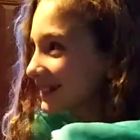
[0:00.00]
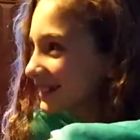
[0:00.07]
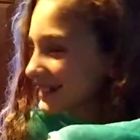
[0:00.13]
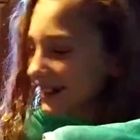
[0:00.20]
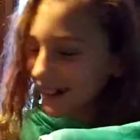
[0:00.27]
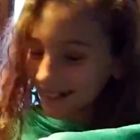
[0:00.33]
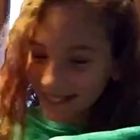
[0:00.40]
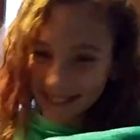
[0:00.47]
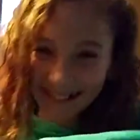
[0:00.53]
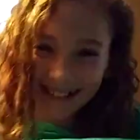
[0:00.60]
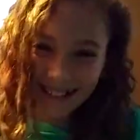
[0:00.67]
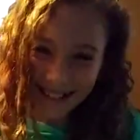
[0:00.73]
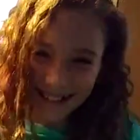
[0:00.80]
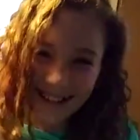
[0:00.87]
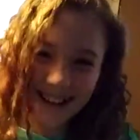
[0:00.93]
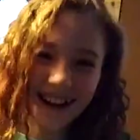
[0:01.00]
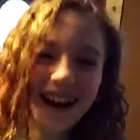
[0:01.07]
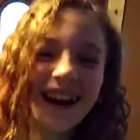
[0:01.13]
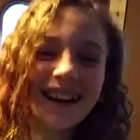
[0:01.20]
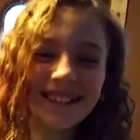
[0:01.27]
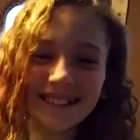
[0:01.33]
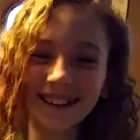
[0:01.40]
Don't look at me.
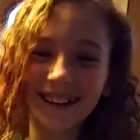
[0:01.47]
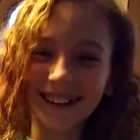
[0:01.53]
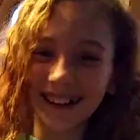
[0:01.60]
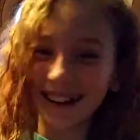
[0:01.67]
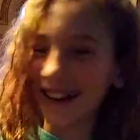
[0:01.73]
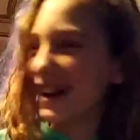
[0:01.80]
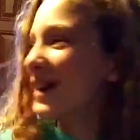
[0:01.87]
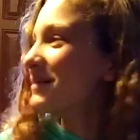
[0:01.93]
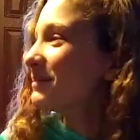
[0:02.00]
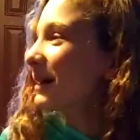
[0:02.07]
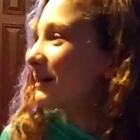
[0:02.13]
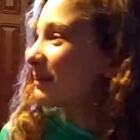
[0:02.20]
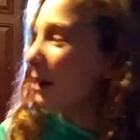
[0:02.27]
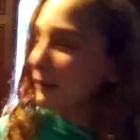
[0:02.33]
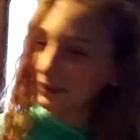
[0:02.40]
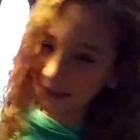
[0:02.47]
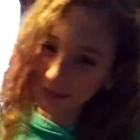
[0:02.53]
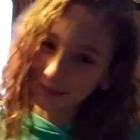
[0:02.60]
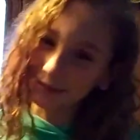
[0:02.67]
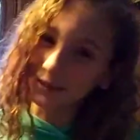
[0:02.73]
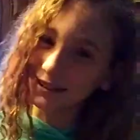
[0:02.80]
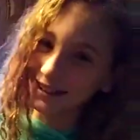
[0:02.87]
Sorry, my mom keeps
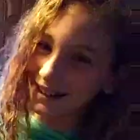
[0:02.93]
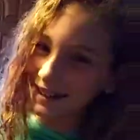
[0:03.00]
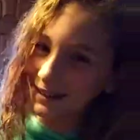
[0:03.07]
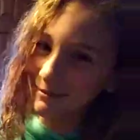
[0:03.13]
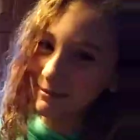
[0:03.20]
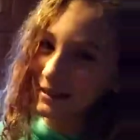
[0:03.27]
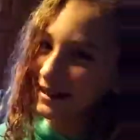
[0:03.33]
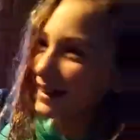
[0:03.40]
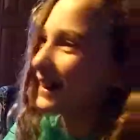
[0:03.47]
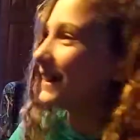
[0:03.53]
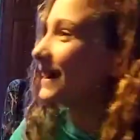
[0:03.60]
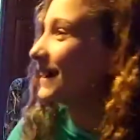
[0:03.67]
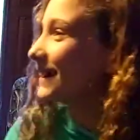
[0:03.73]
looking at me.